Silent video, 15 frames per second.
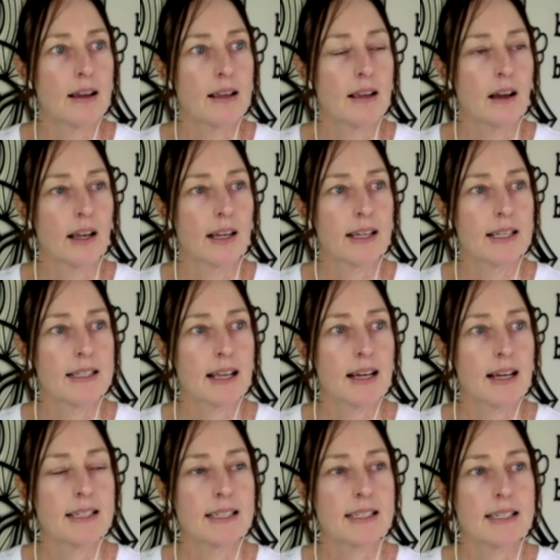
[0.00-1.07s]
I guess,
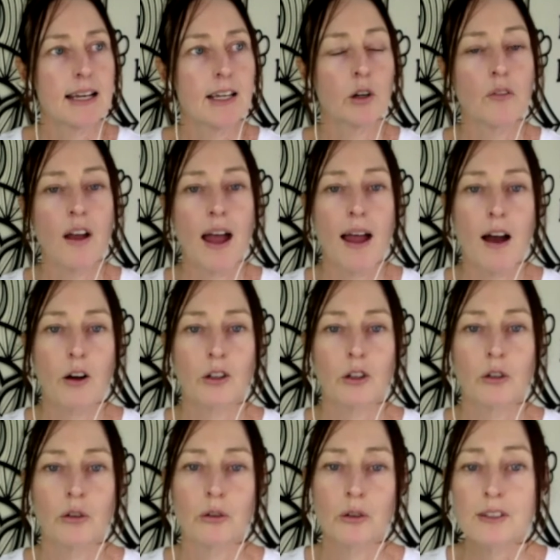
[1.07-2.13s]
understanding of how to
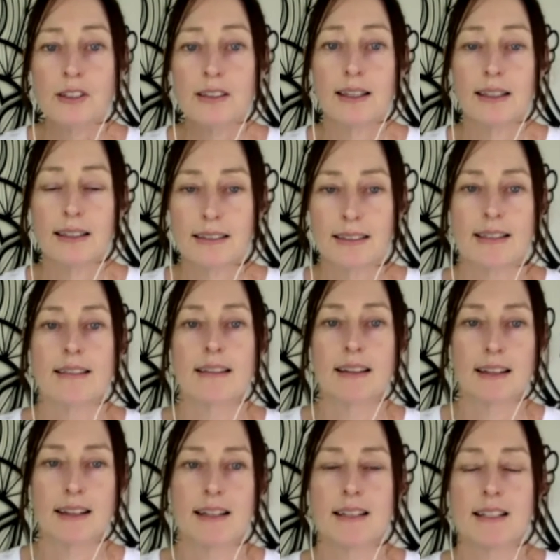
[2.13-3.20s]
use LinkedIn that
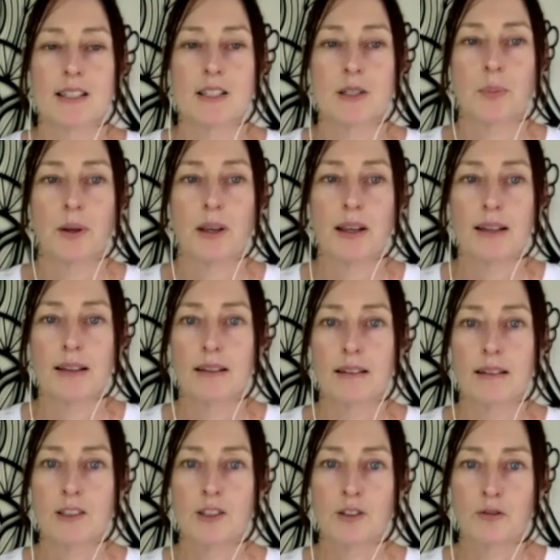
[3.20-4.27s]
needs to be
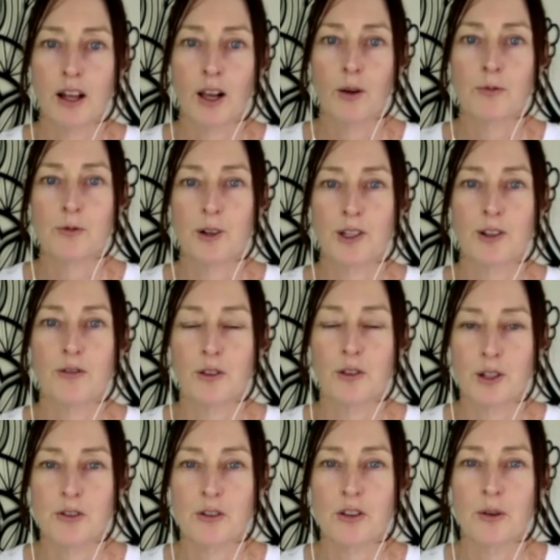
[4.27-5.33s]
developed when you're
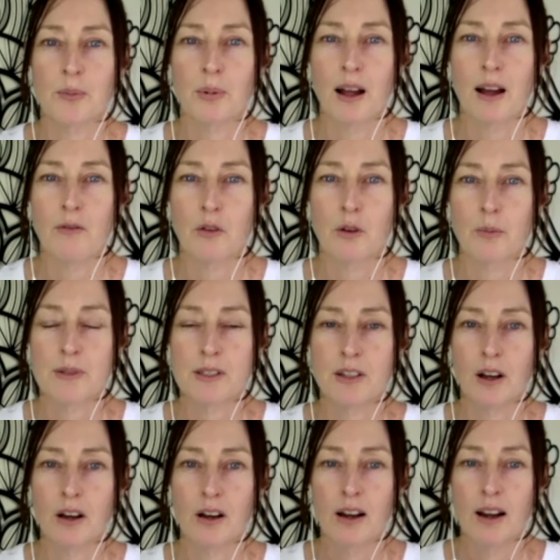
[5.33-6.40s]
first on the platform.
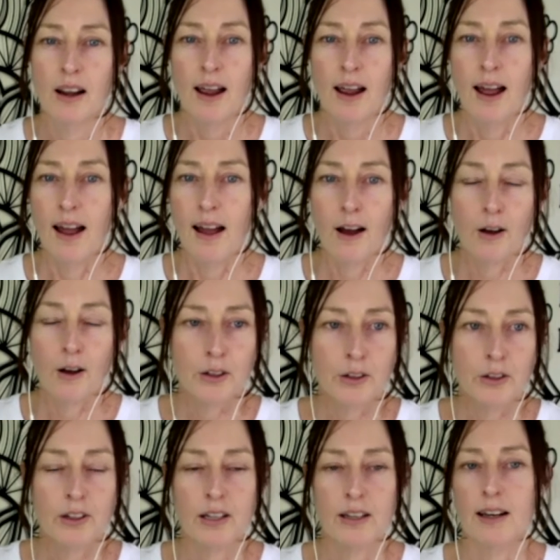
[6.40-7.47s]
So how do you
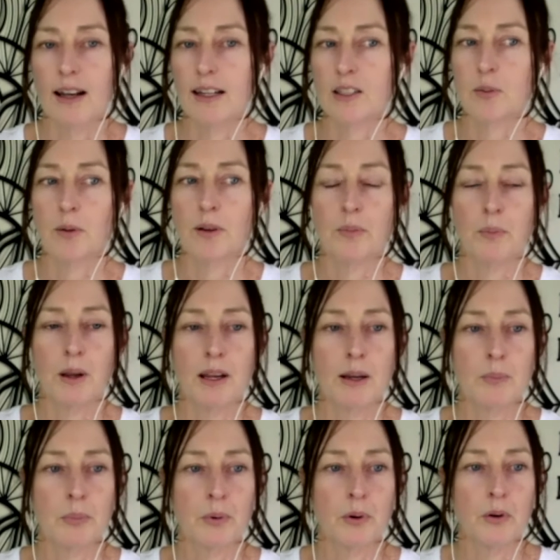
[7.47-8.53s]
connect with
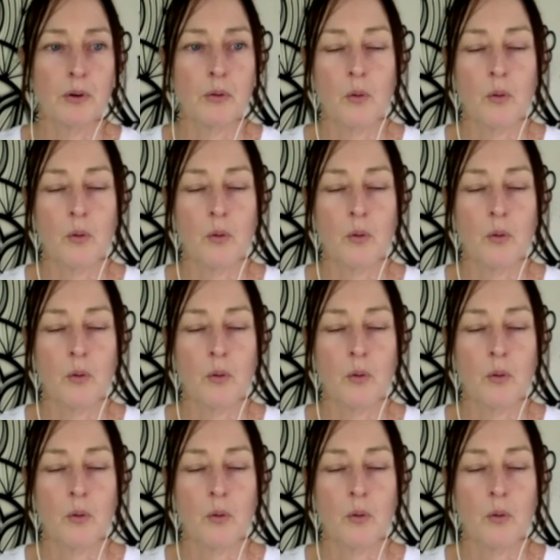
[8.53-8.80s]
people?